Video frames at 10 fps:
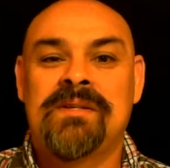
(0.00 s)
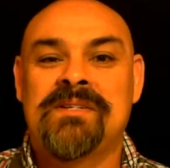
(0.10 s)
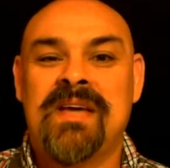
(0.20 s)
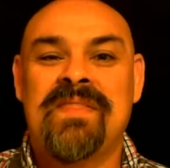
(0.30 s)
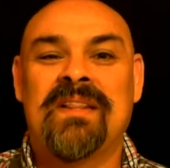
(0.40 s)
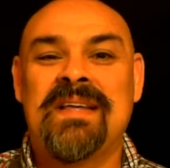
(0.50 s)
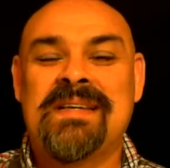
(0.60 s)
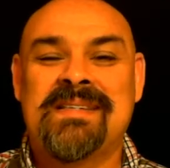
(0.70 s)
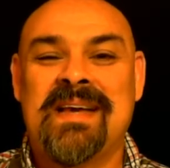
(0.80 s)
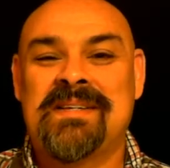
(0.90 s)
To say the
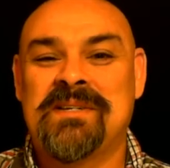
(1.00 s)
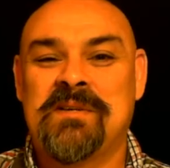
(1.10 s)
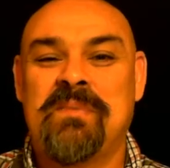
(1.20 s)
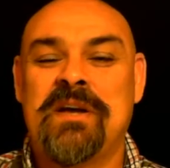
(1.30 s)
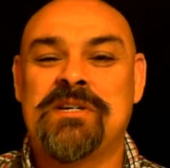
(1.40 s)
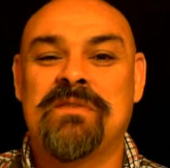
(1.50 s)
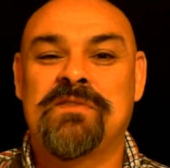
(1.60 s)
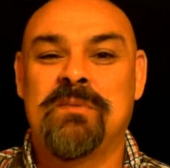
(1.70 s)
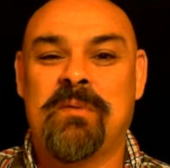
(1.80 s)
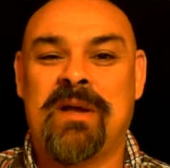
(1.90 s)
least, the anticipation of
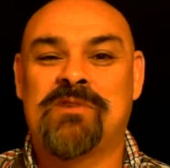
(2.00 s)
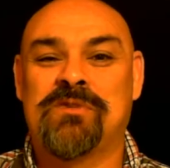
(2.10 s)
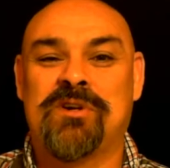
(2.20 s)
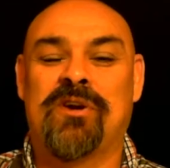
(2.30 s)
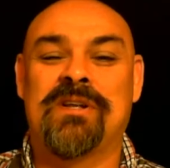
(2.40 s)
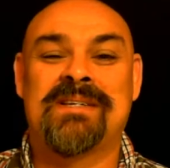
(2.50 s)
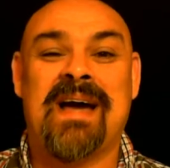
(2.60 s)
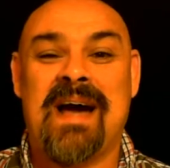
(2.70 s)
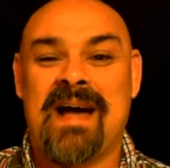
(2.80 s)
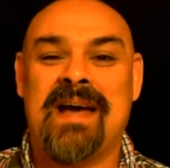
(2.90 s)
Superman's return is
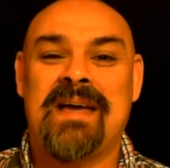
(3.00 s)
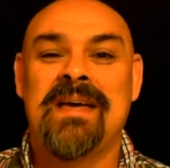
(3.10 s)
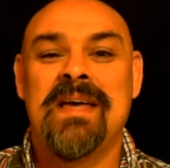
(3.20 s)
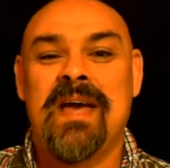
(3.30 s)
high,